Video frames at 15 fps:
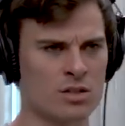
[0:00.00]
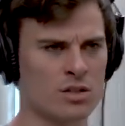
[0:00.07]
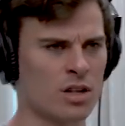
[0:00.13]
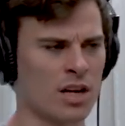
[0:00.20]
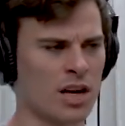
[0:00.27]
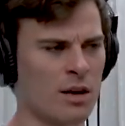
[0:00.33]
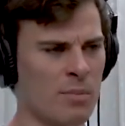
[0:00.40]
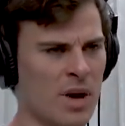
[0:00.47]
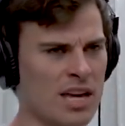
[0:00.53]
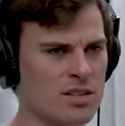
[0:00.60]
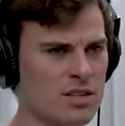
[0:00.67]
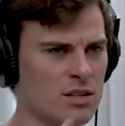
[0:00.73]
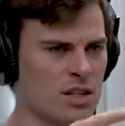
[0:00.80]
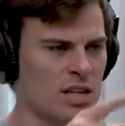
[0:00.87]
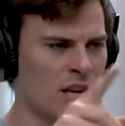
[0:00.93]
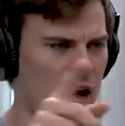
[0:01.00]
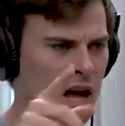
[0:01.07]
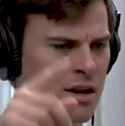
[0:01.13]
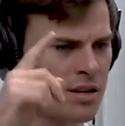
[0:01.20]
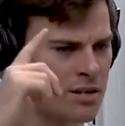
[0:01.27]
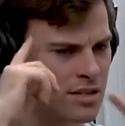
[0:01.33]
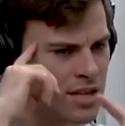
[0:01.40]
So like I basically
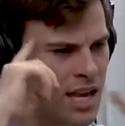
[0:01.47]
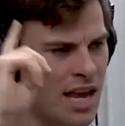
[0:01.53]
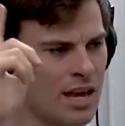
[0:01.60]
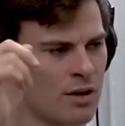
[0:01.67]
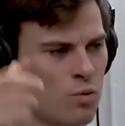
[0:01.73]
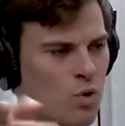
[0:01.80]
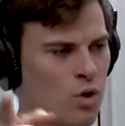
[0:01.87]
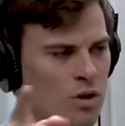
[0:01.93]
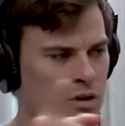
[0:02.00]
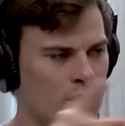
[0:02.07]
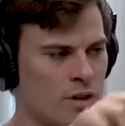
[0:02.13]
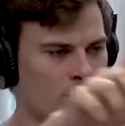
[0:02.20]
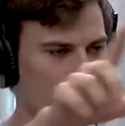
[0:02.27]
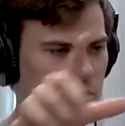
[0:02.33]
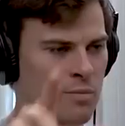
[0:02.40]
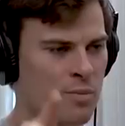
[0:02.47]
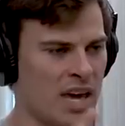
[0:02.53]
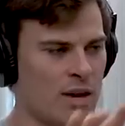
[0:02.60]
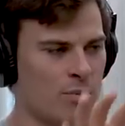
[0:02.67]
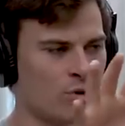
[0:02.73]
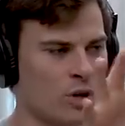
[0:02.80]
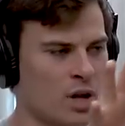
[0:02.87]
understand what the
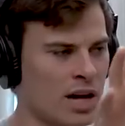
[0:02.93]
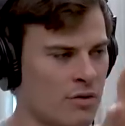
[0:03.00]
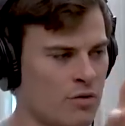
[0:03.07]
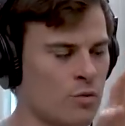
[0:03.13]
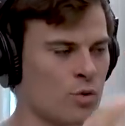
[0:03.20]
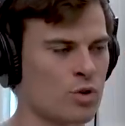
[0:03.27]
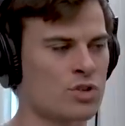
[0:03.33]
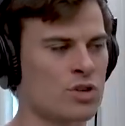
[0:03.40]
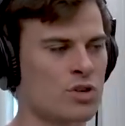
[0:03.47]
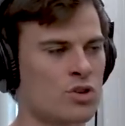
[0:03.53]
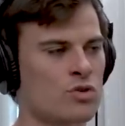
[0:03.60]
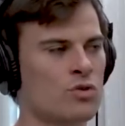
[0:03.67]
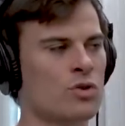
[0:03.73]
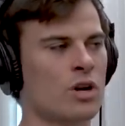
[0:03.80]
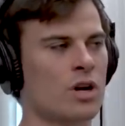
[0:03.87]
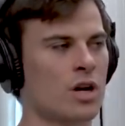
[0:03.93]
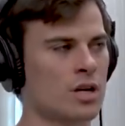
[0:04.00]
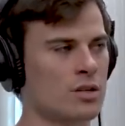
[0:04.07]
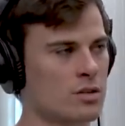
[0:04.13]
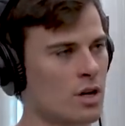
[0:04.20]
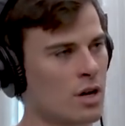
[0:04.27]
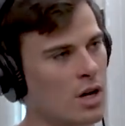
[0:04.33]
people like from watching you
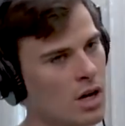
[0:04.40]
guys.